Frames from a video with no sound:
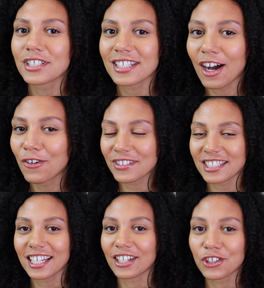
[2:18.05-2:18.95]
it's
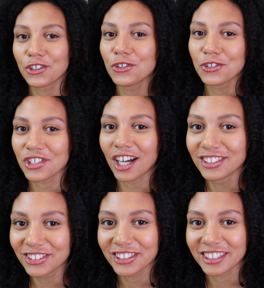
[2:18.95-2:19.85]
obviously a huge
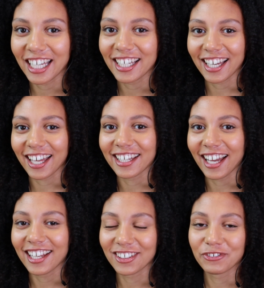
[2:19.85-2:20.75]
undertaking
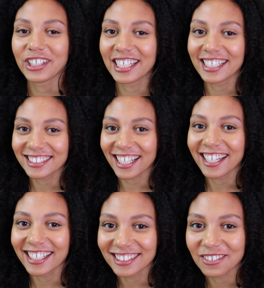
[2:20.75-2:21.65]
and a really
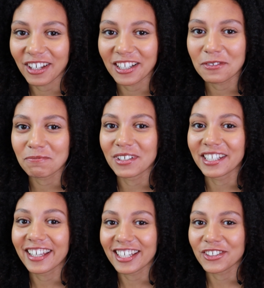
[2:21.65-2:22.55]
exciting
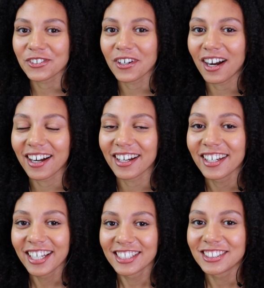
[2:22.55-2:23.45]
development that you are
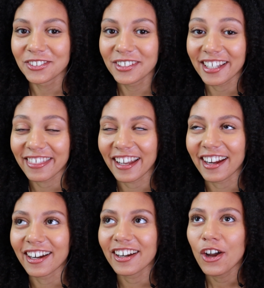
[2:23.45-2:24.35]
doing
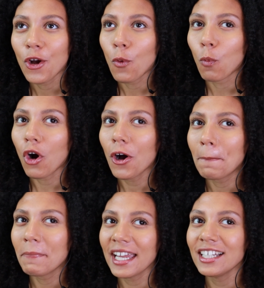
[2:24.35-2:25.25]
there. What
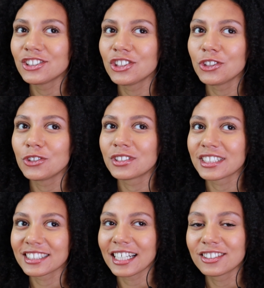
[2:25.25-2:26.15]
made you
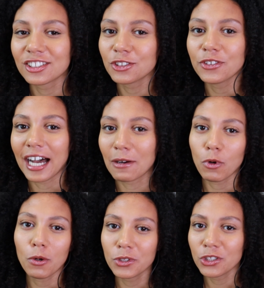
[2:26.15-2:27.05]
decide to do that, and
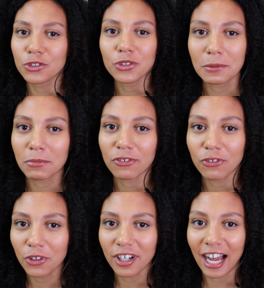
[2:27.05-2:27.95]
what were you doing
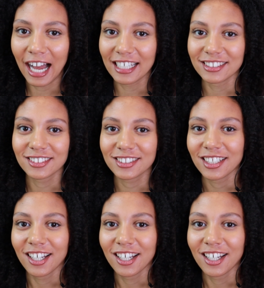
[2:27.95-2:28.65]
beforehand?